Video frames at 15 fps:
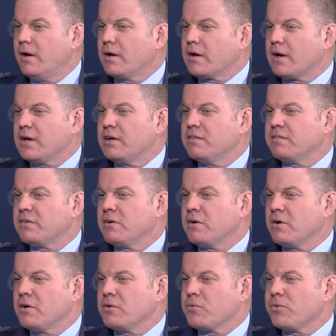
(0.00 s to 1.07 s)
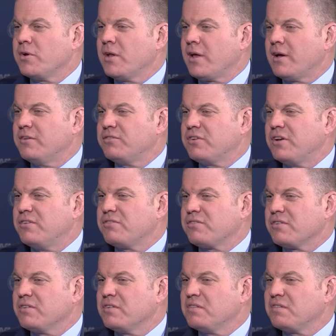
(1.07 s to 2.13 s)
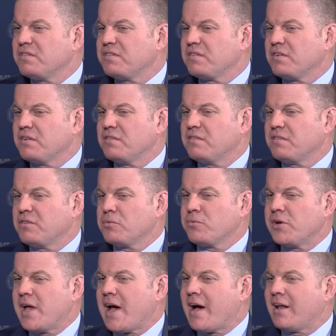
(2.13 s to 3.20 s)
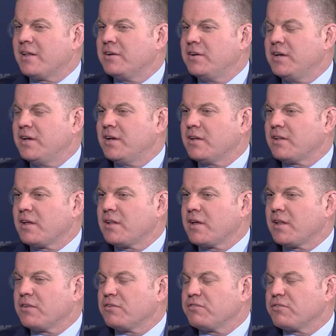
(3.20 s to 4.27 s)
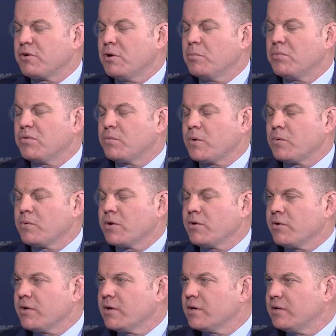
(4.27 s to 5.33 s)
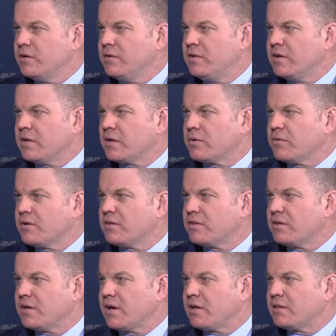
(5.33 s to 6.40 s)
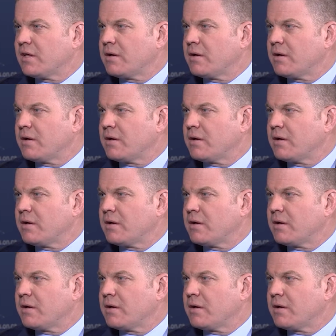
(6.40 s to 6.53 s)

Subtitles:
a kind of a realization of the reality and the scope of what we were dealing with at